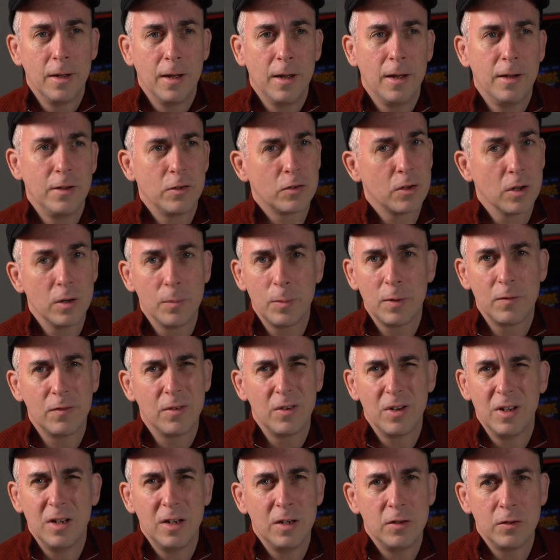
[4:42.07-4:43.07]
And it's gonna be
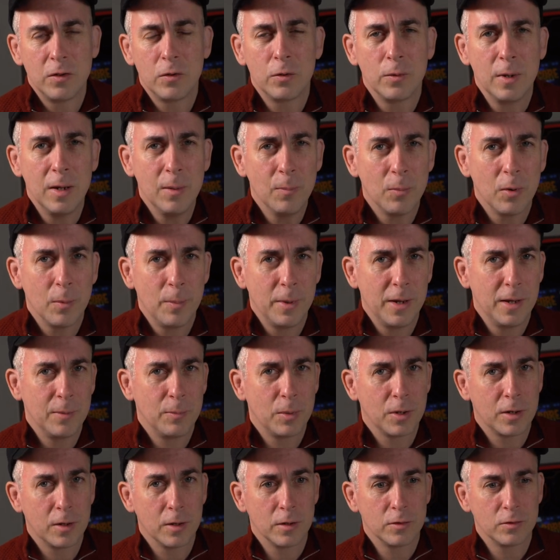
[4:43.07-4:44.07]
very easy to
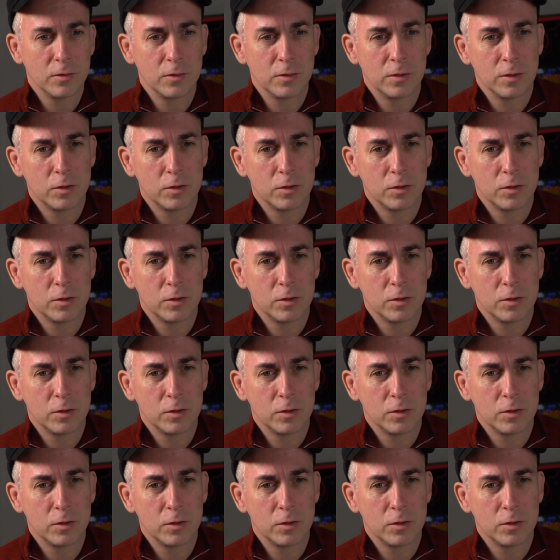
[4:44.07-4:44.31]
implement because